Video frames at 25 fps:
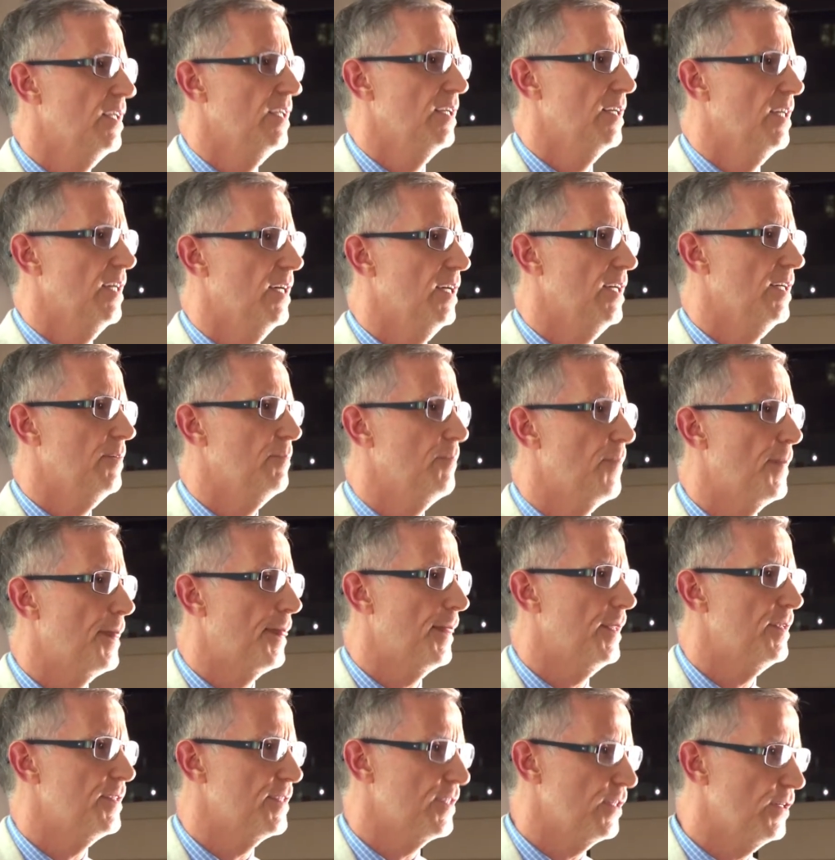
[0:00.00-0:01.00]

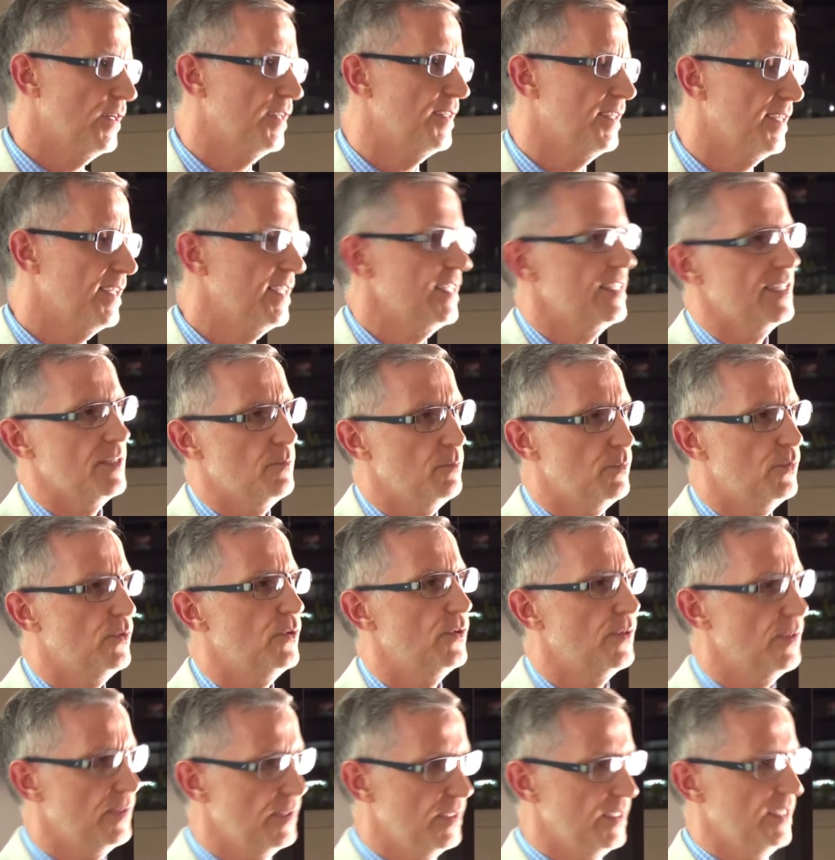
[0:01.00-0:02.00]
And so I think it's
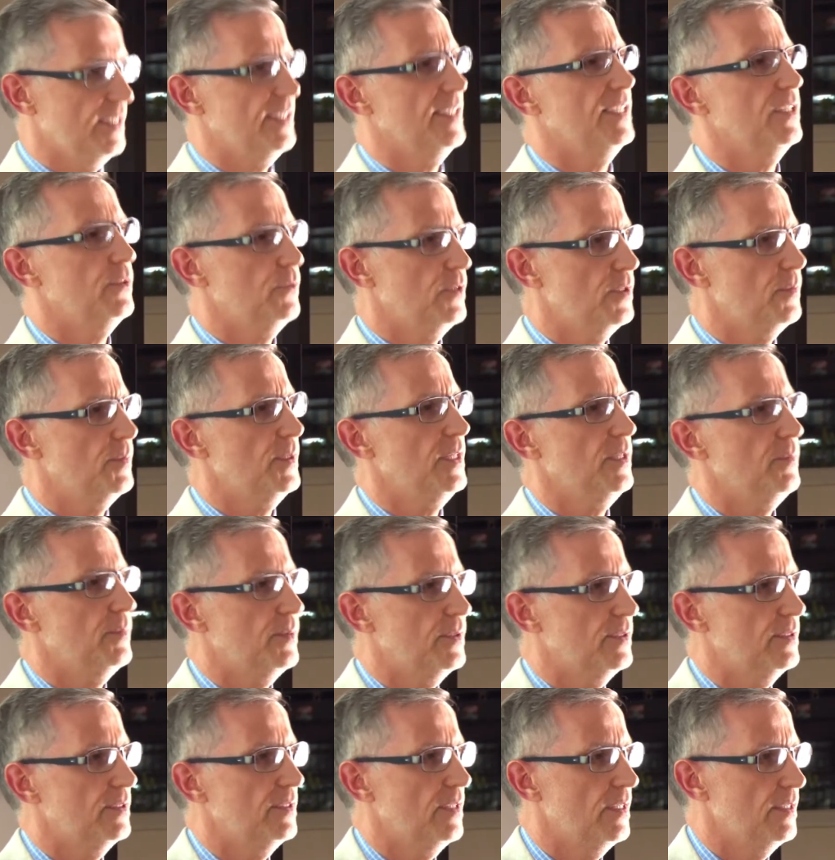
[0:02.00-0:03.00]
important that you deal with
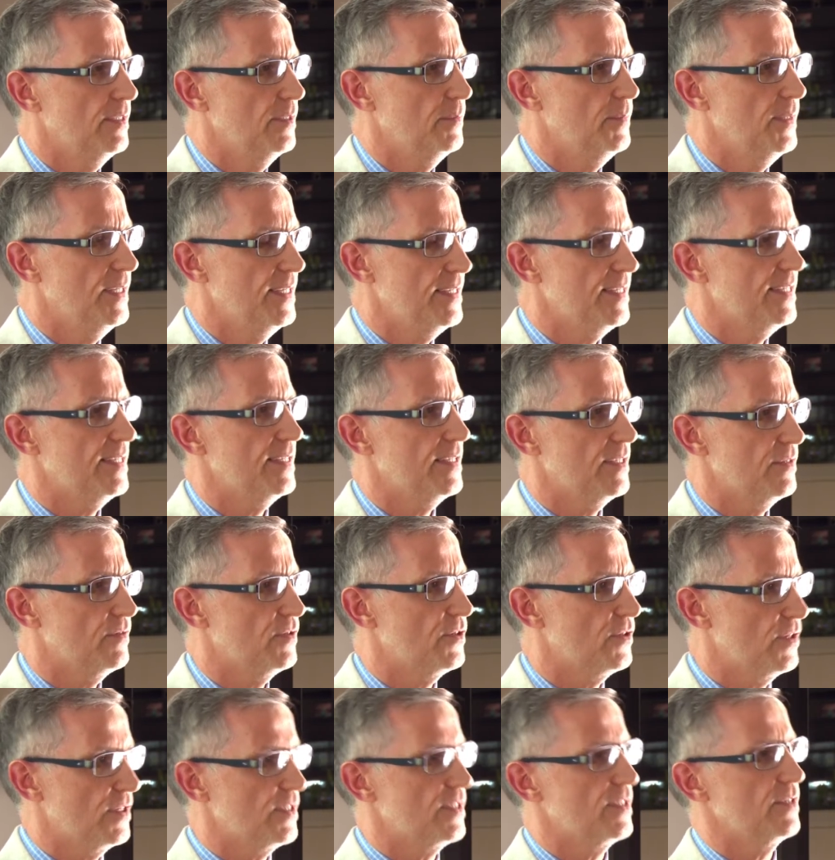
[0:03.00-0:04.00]
people on the basis of
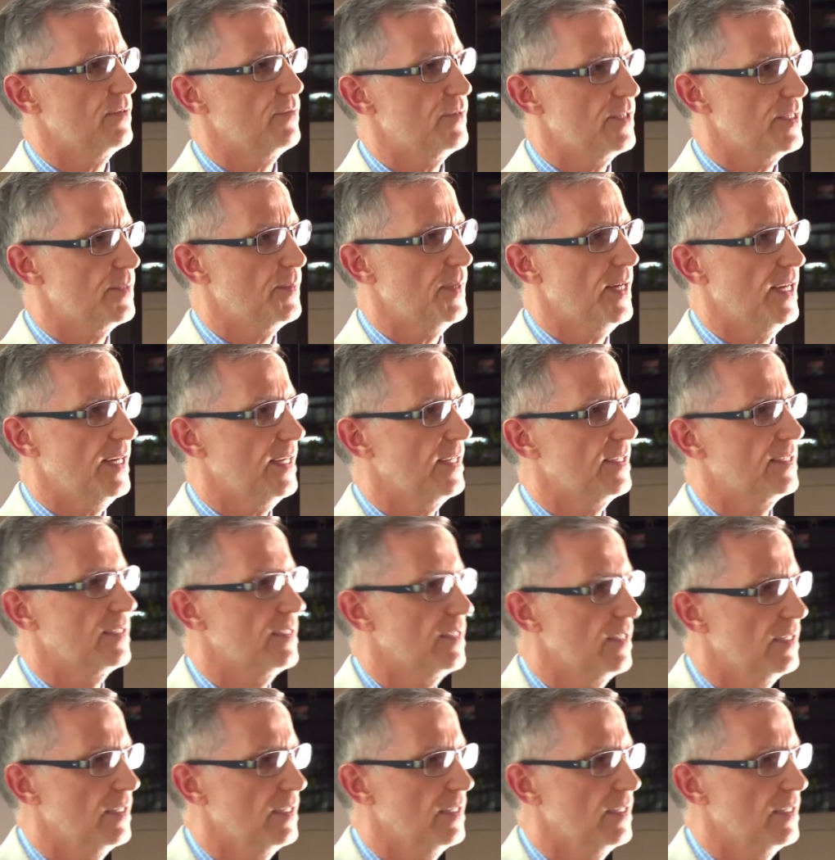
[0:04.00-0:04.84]
trust and respect.